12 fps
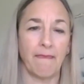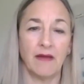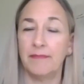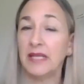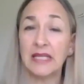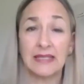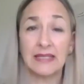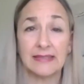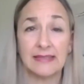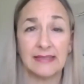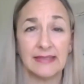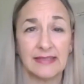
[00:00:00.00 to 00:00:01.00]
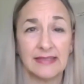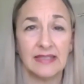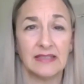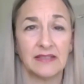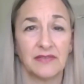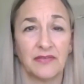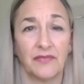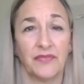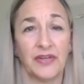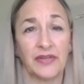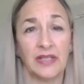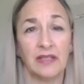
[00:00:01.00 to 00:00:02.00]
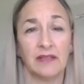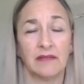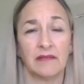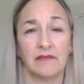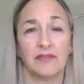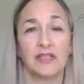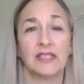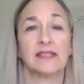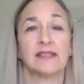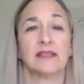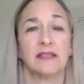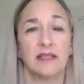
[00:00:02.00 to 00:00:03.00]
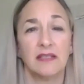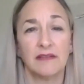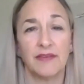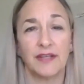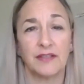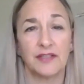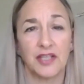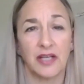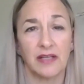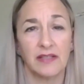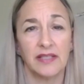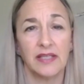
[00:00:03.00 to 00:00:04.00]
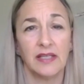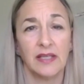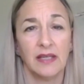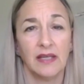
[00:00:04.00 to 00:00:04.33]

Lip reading: and many kids these days, are very, very sensitive energetically,